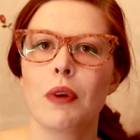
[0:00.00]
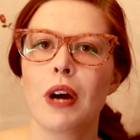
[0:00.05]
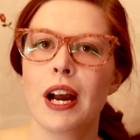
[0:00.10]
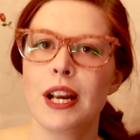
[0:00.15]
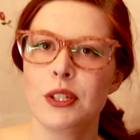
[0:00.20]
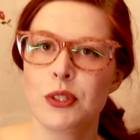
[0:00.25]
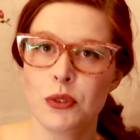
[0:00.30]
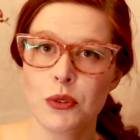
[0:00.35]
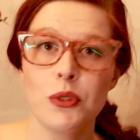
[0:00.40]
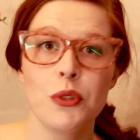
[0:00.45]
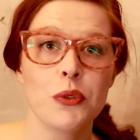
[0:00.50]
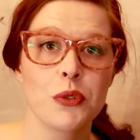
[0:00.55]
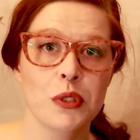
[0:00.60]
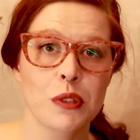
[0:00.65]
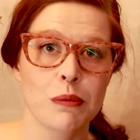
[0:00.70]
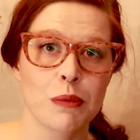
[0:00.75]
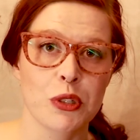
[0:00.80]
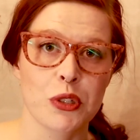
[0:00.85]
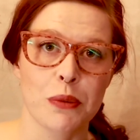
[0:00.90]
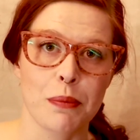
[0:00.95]
I do use
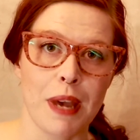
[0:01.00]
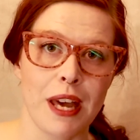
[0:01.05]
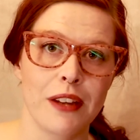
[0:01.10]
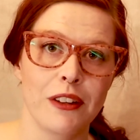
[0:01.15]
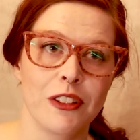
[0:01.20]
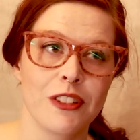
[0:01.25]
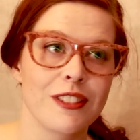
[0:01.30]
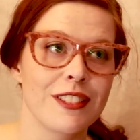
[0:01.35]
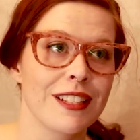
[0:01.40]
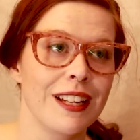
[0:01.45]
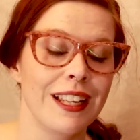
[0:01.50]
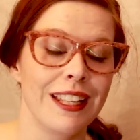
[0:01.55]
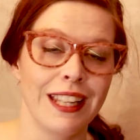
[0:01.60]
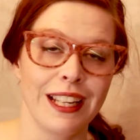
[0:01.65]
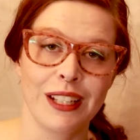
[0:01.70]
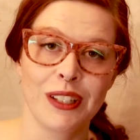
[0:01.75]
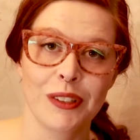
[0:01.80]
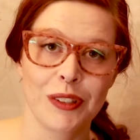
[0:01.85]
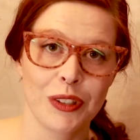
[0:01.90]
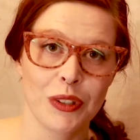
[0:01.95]
commercial patterns. I
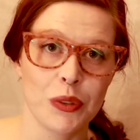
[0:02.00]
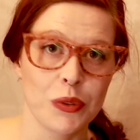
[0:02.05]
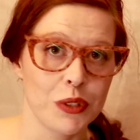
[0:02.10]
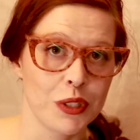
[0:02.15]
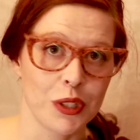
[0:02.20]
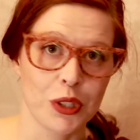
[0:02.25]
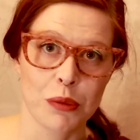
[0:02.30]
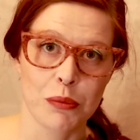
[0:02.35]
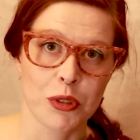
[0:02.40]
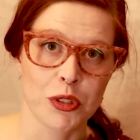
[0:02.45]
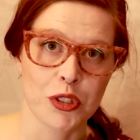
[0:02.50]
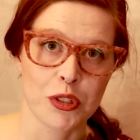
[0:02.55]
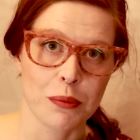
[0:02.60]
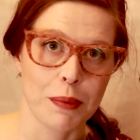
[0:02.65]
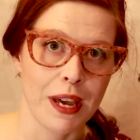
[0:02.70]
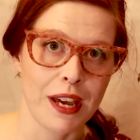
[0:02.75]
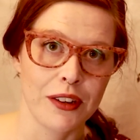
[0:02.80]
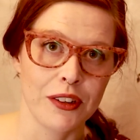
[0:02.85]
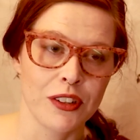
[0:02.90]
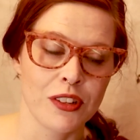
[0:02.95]
like using commercial
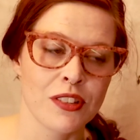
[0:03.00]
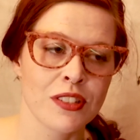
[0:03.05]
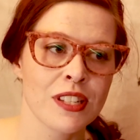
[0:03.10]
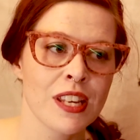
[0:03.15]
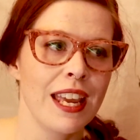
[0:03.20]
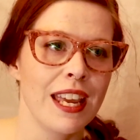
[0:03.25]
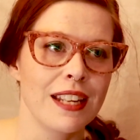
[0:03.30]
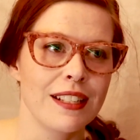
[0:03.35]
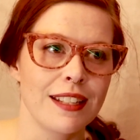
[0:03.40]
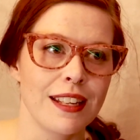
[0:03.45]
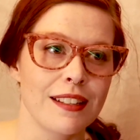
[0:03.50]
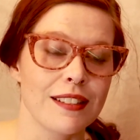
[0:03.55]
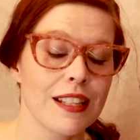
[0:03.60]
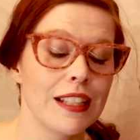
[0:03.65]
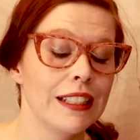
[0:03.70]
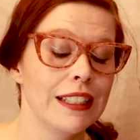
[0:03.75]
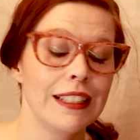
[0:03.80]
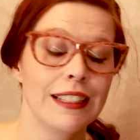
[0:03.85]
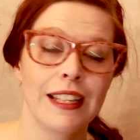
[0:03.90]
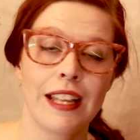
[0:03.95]
patterns. It takes
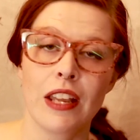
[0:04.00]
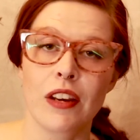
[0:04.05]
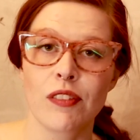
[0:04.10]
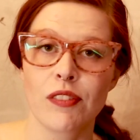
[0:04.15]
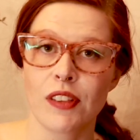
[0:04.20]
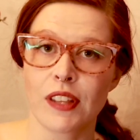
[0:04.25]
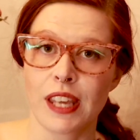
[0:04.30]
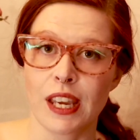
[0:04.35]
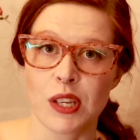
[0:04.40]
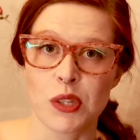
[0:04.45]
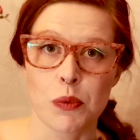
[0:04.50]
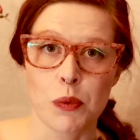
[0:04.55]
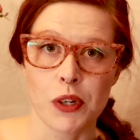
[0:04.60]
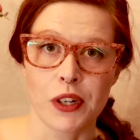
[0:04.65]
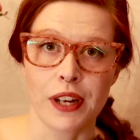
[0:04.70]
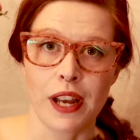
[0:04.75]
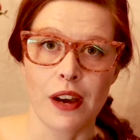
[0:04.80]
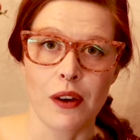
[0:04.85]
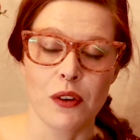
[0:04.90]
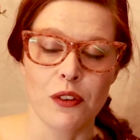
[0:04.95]
a lot of the
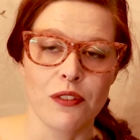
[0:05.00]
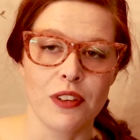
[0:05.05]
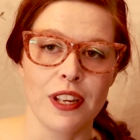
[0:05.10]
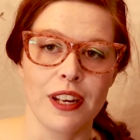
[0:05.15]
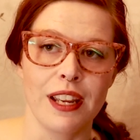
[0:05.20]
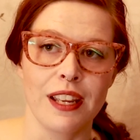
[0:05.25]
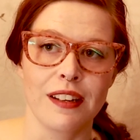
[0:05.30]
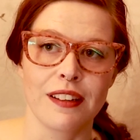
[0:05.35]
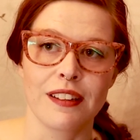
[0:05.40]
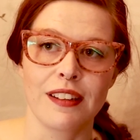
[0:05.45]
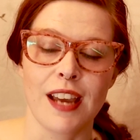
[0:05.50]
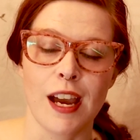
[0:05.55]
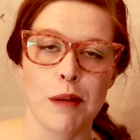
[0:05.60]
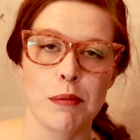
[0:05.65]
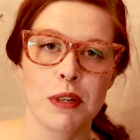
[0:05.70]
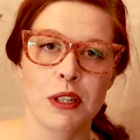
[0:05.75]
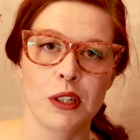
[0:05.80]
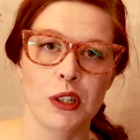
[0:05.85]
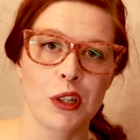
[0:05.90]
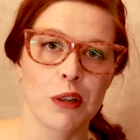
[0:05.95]
guesswork out of it, and
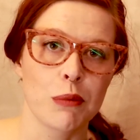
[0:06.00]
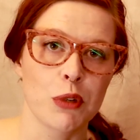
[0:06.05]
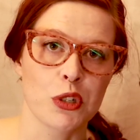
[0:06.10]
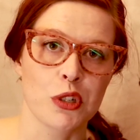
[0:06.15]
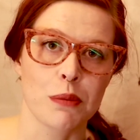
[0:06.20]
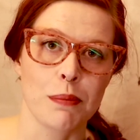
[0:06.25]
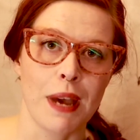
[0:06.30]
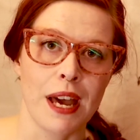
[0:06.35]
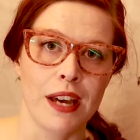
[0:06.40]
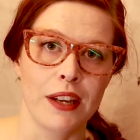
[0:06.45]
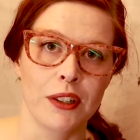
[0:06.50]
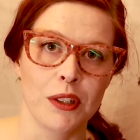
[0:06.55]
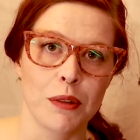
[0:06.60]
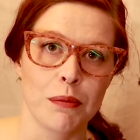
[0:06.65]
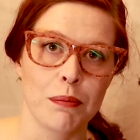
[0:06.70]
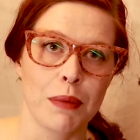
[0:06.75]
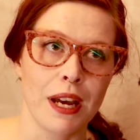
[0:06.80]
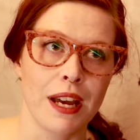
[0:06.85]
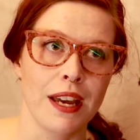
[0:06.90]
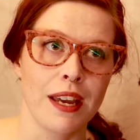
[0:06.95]
adapting a commercial
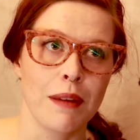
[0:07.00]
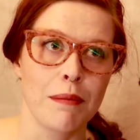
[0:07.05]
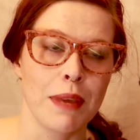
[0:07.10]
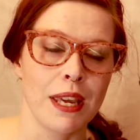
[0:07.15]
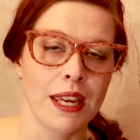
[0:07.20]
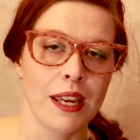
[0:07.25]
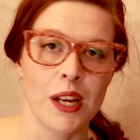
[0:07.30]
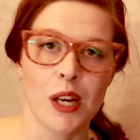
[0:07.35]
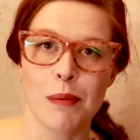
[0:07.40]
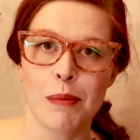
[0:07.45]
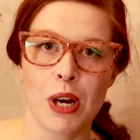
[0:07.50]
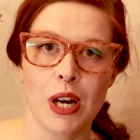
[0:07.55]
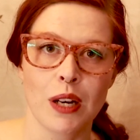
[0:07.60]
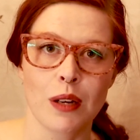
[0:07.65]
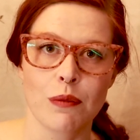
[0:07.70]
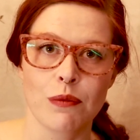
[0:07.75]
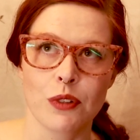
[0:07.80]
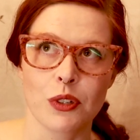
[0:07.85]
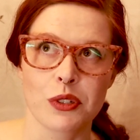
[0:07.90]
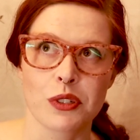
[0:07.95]
pattern by making a
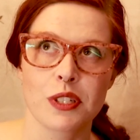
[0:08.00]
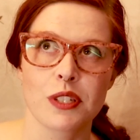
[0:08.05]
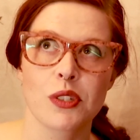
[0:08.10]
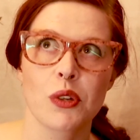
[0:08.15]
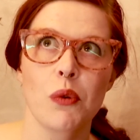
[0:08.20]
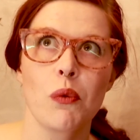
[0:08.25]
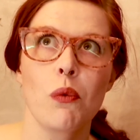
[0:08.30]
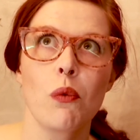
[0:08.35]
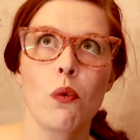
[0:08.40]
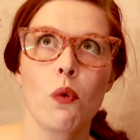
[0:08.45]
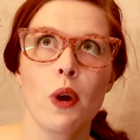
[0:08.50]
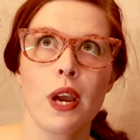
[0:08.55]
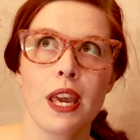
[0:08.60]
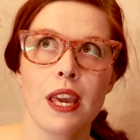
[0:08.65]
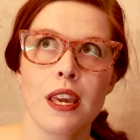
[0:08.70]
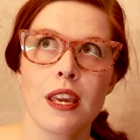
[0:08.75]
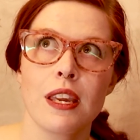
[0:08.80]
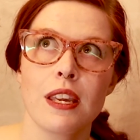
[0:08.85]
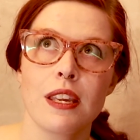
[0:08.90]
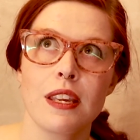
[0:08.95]
mock-up first is a
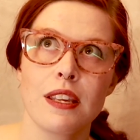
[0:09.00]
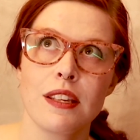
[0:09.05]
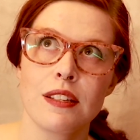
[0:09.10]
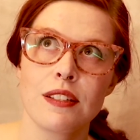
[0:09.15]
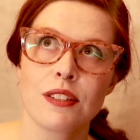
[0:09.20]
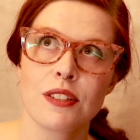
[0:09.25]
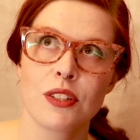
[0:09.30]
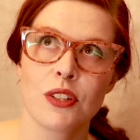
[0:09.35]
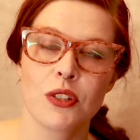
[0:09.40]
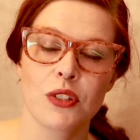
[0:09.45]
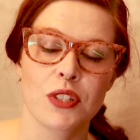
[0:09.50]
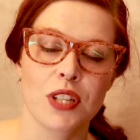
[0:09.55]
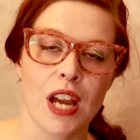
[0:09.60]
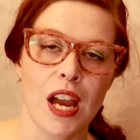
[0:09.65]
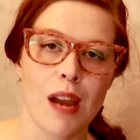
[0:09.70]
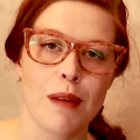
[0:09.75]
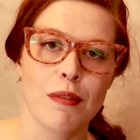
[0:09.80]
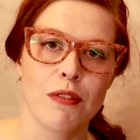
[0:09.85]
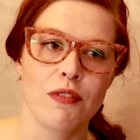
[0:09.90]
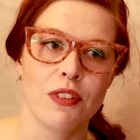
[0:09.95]
way easier
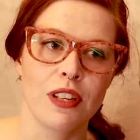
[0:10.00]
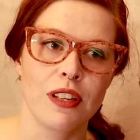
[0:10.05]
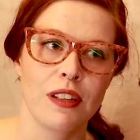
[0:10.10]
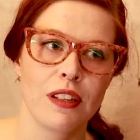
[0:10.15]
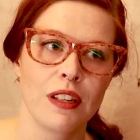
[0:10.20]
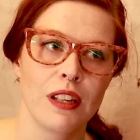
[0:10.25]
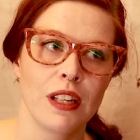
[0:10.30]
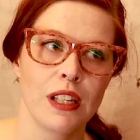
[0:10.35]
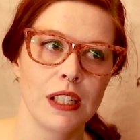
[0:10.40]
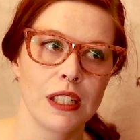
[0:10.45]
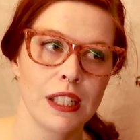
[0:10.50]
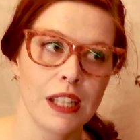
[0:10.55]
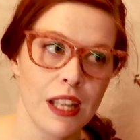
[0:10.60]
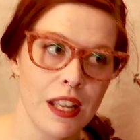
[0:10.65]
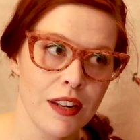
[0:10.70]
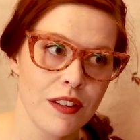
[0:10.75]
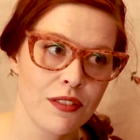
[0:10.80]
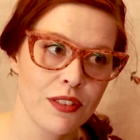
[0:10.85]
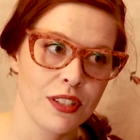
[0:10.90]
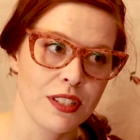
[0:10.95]
time of it a
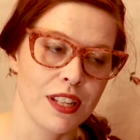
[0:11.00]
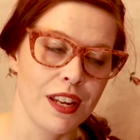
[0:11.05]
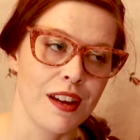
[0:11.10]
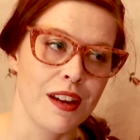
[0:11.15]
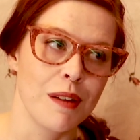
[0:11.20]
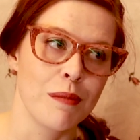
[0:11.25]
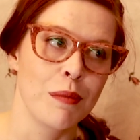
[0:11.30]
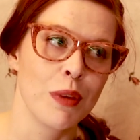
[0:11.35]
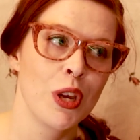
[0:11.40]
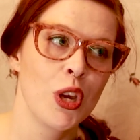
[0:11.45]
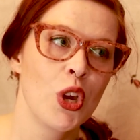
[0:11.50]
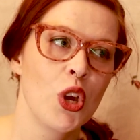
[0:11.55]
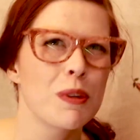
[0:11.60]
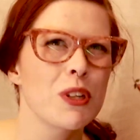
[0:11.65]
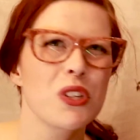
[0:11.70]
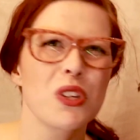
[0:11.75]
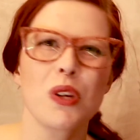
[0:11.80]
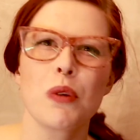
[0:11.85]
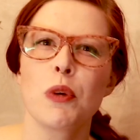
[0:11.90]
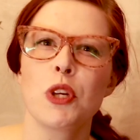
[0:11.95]
lot of the time,
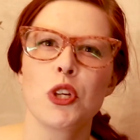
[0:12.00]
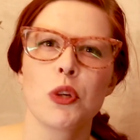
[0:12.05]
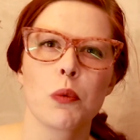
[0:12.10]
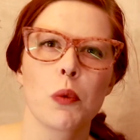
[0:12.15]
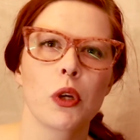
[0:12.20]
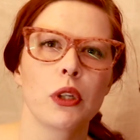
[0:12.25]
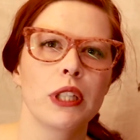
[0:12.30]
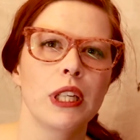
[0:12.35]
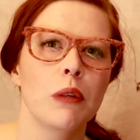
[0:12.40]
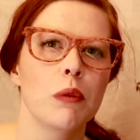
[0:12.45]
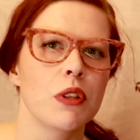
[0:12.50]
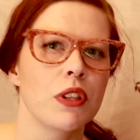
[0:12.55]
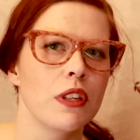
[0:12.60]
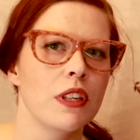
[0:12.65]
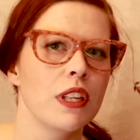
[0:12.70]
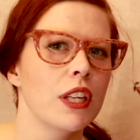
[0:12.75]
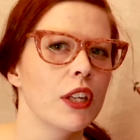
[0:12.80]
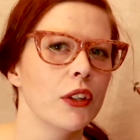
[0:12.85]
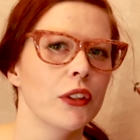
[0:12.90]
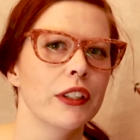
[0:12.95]
especially when you're working with an
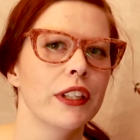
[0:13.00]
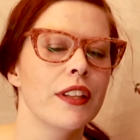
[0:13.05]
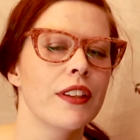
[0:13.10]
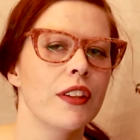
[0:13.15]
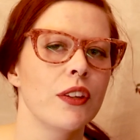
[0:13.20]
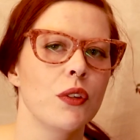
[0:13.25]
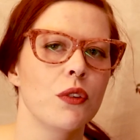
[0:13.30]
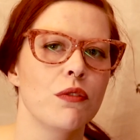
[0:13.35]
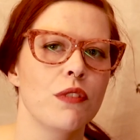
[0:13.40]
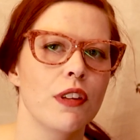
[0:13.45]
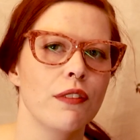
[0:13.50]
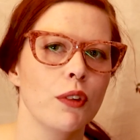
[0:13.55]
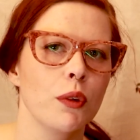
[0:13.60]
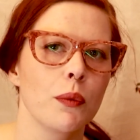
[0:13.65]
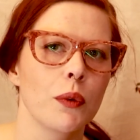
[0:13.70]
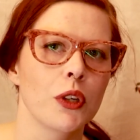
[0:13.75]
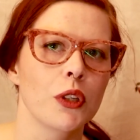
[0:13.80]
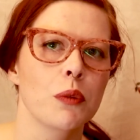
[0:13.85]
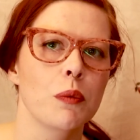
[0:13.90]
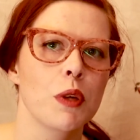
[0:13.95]
era that you've never
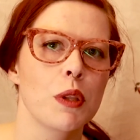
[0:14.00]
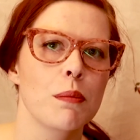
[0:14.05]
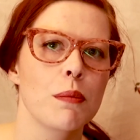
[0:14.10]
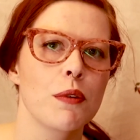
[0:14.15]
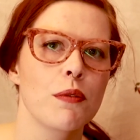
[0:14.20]
worked with